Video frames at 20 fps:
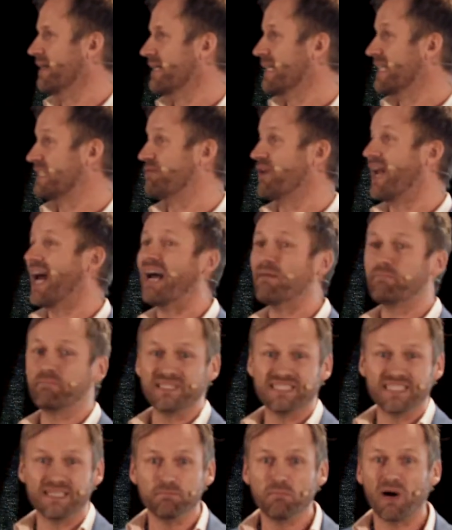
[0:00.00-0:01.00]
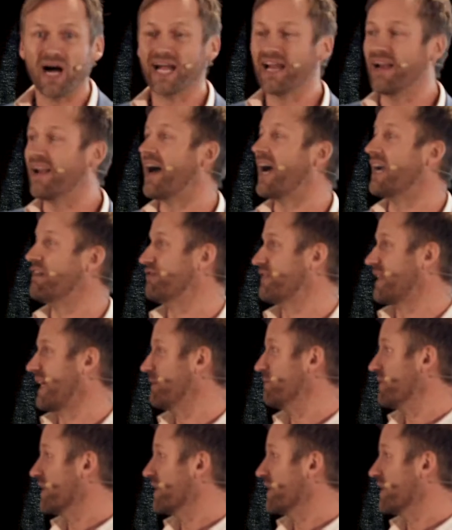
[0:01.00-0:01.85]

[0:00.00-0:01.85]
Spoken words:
It will happen in my lifetime.